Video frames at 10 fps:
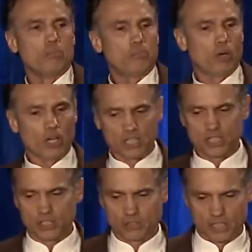
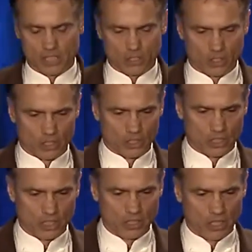Positive
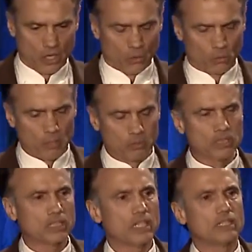psychology
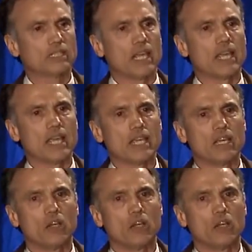represents a